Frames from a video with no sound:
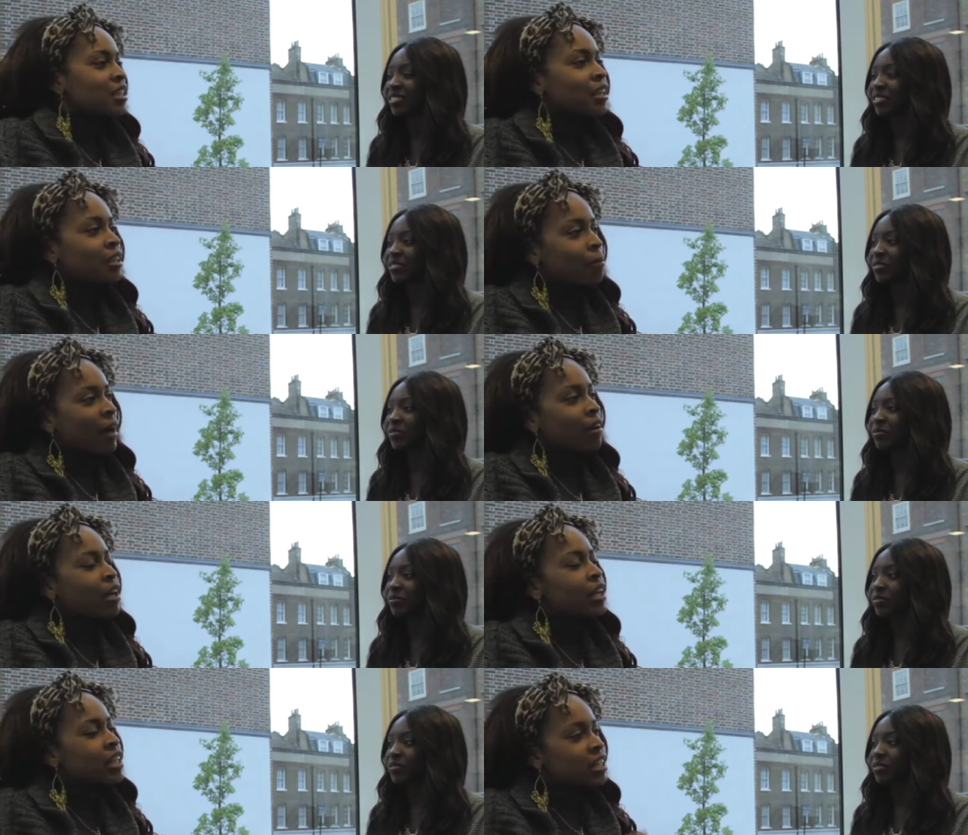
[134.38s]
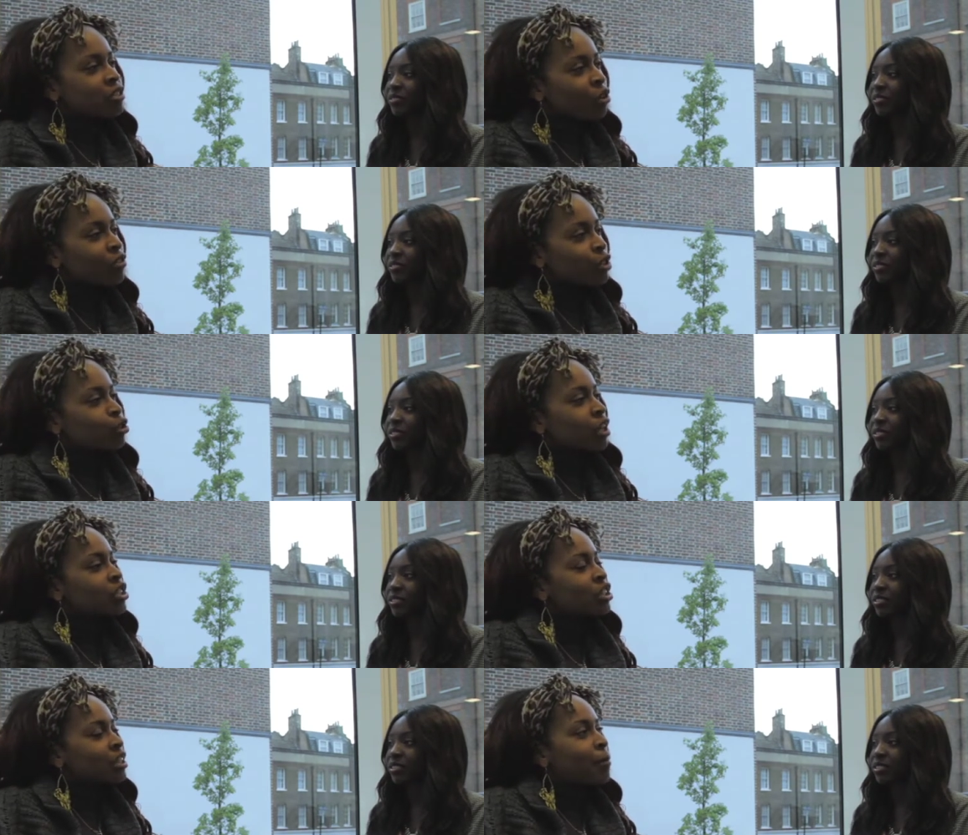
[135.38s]
Speaker 1: take about uh, your
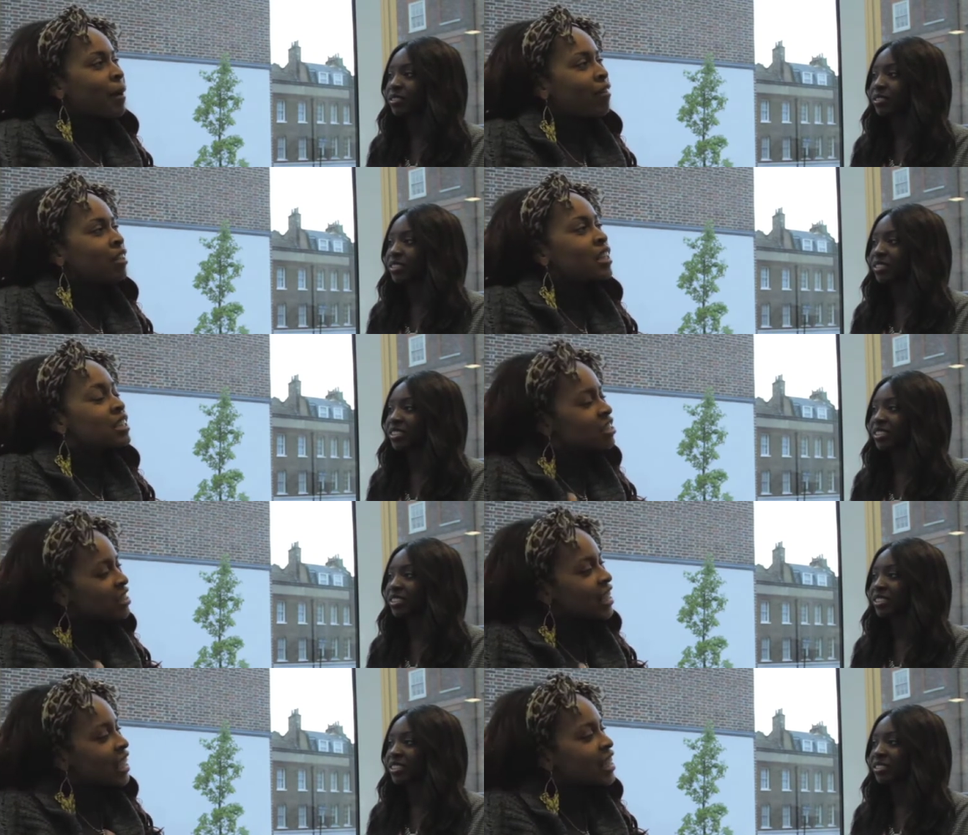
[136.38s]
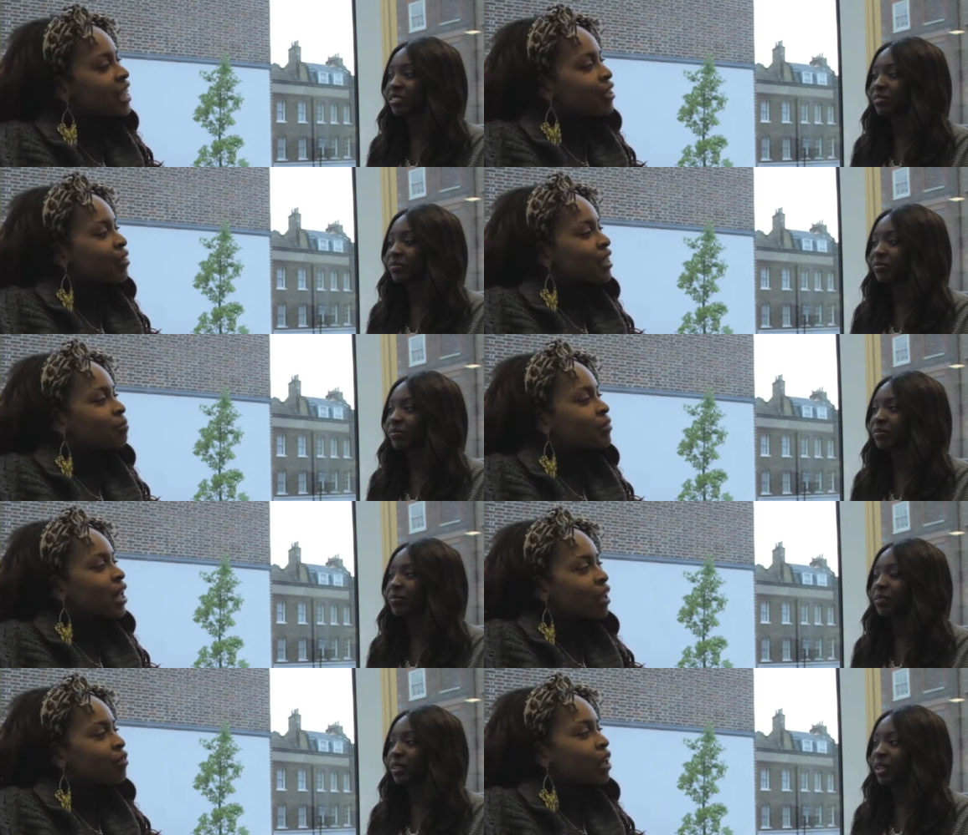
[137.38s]
instruction about just daily living.
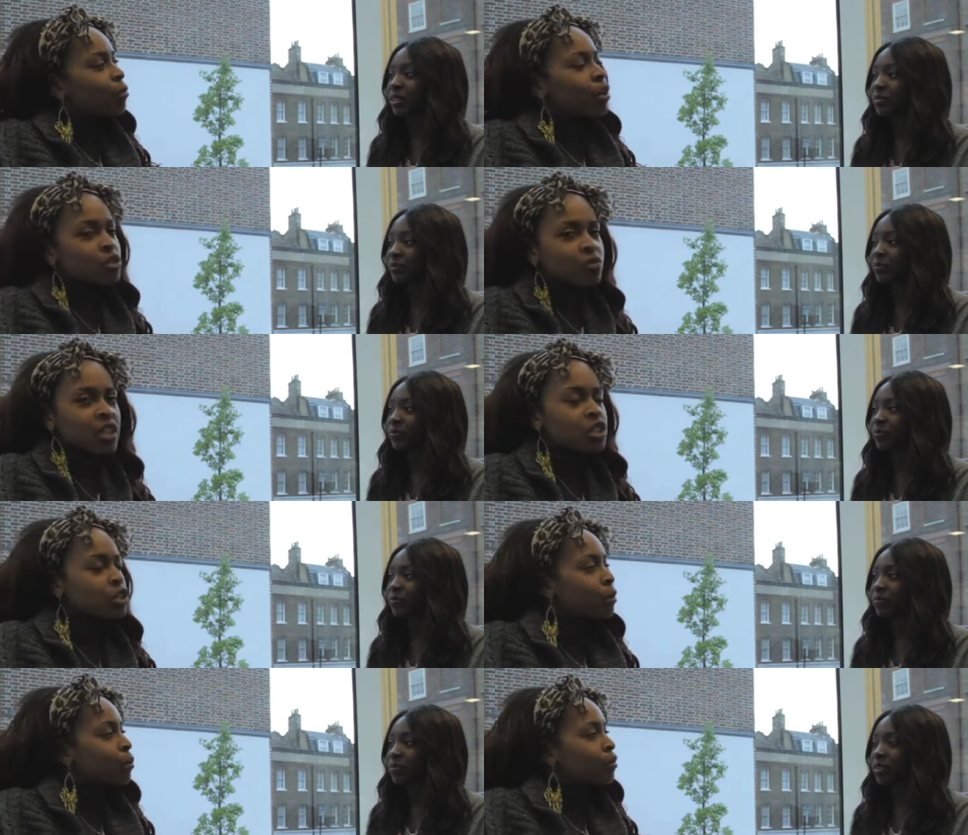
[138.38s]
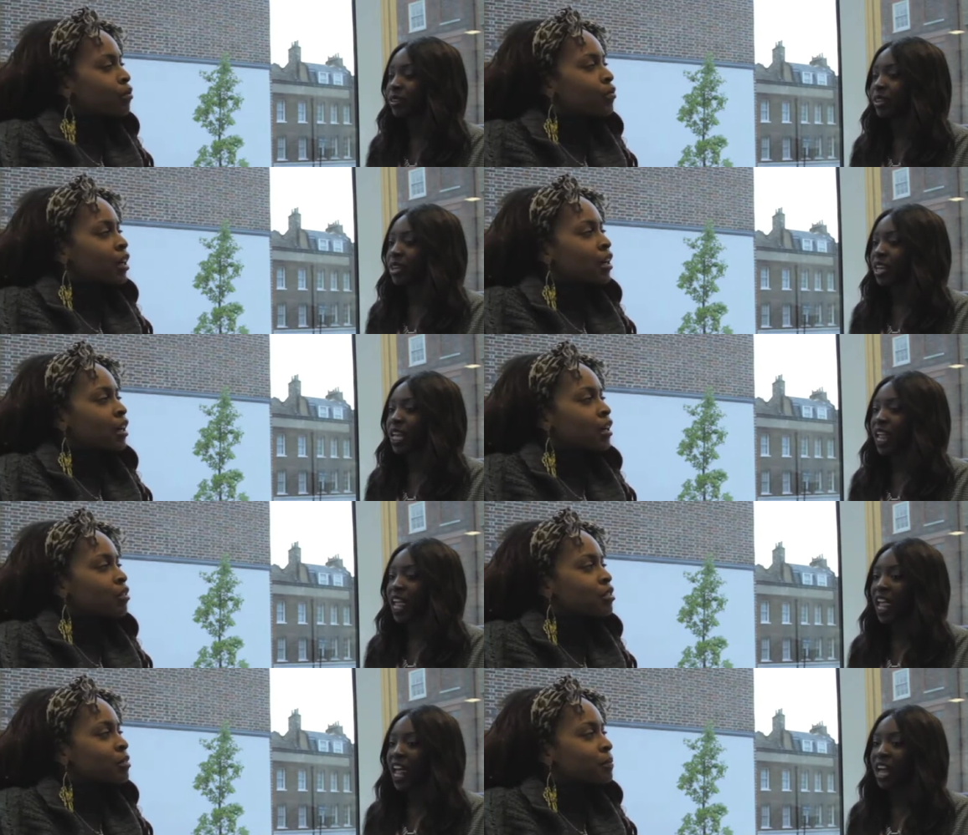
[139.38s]
I love that. Why do you think that's so important for young
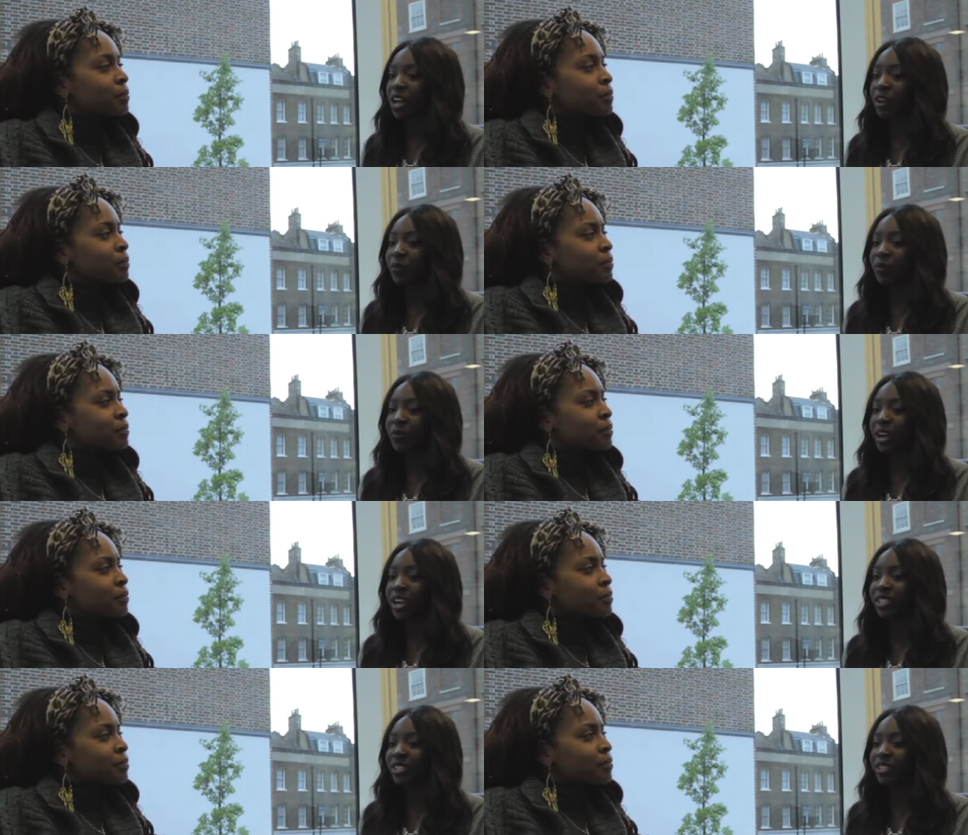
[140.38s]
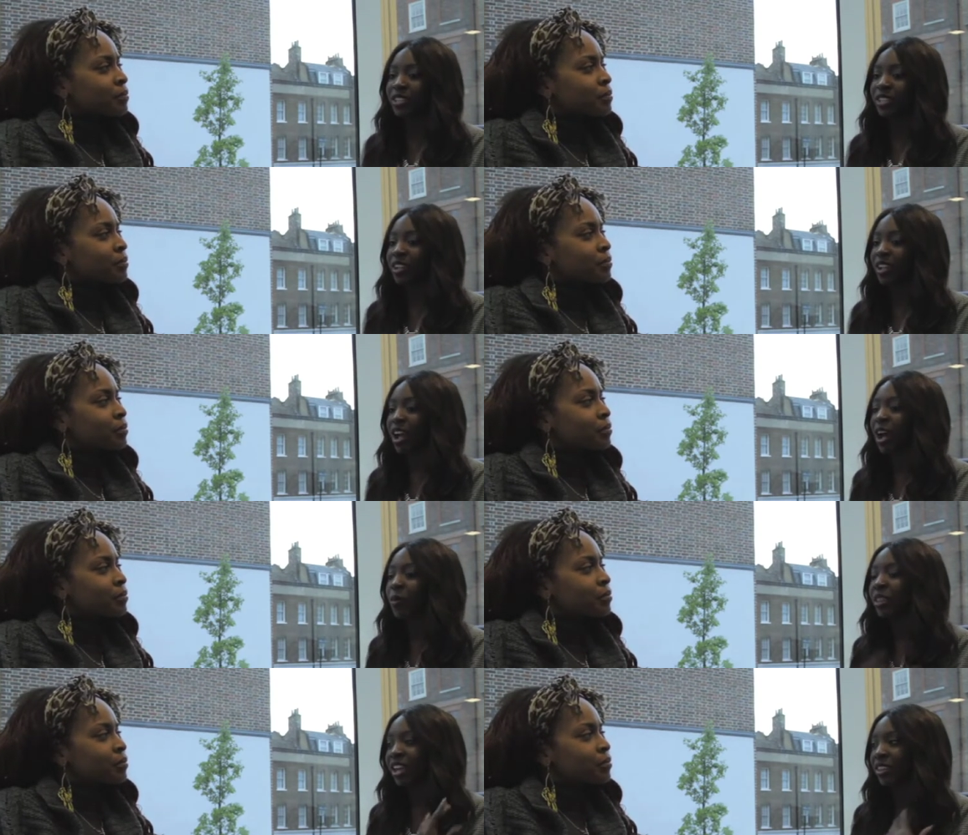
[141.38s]
girls?
Speaker 2: Um, I just
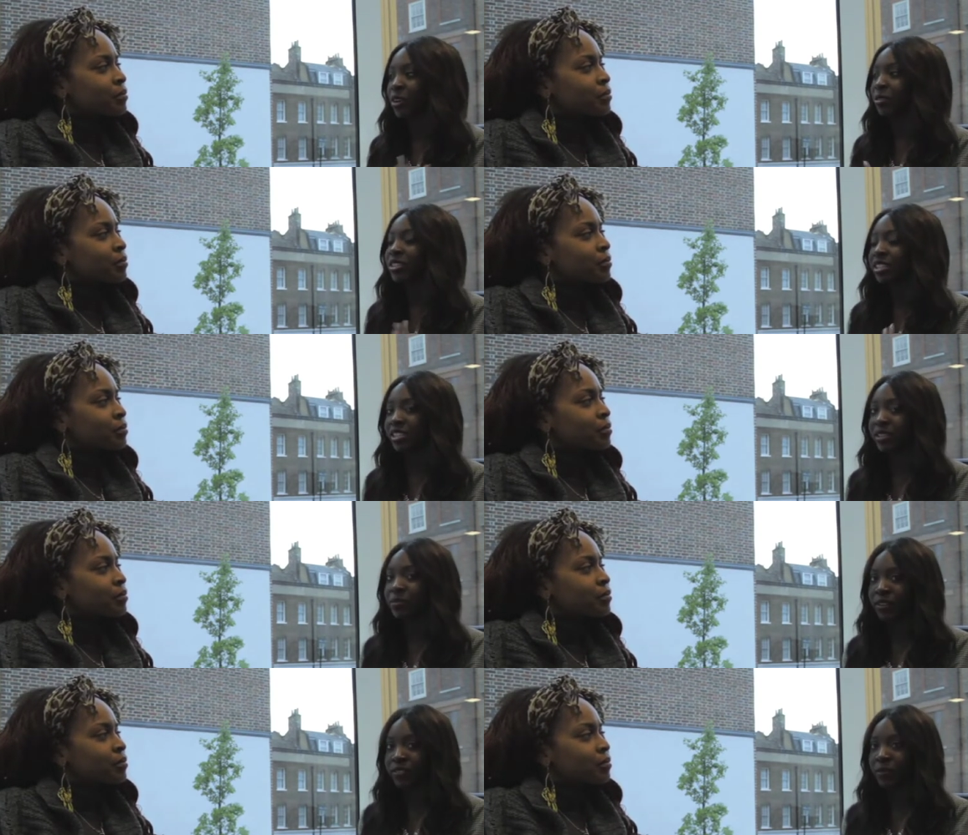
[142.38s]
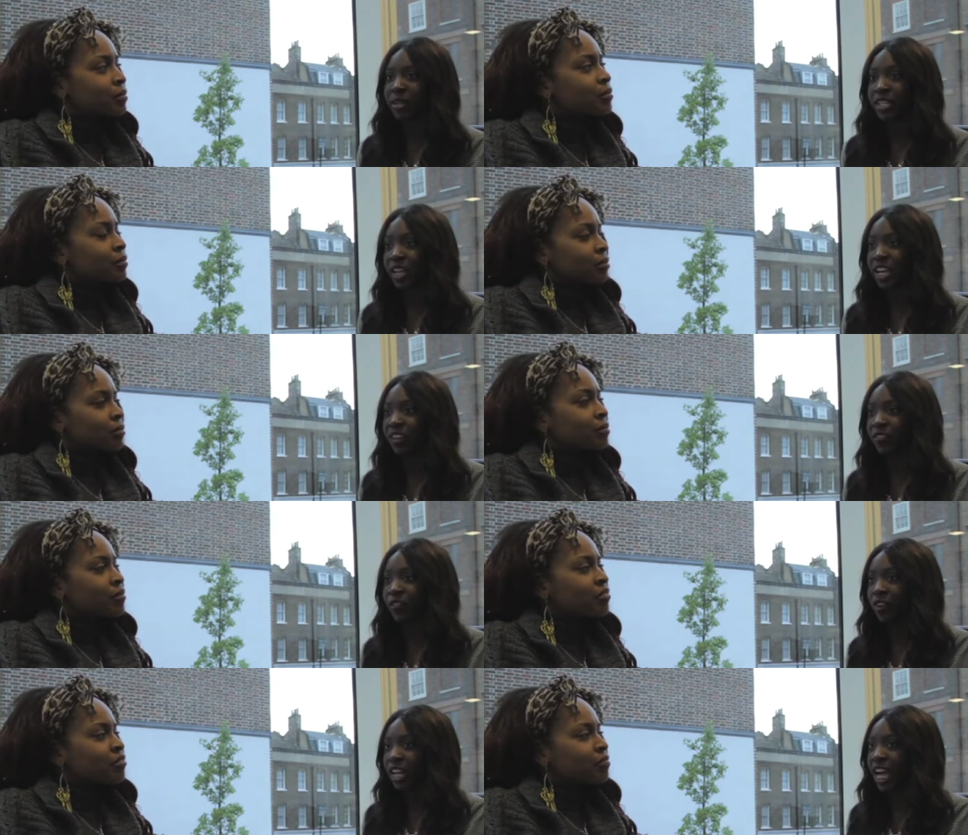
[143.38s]
I'm like the oldest in my family, so I
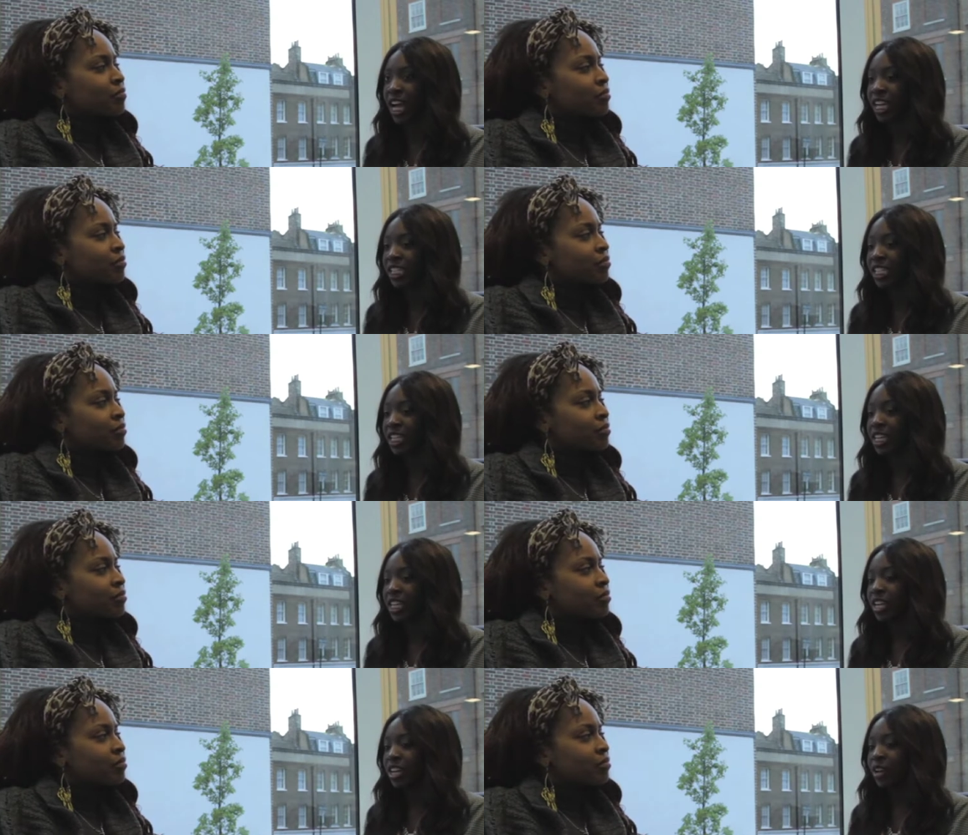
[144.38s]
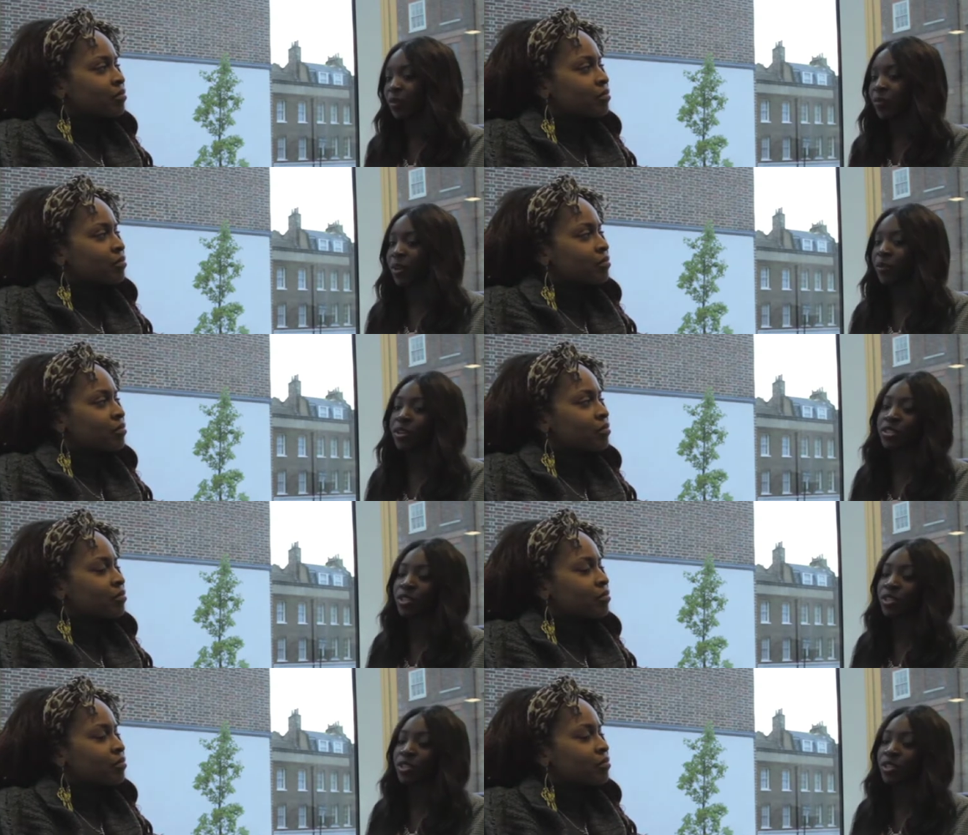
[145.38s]
never really had um, anyone to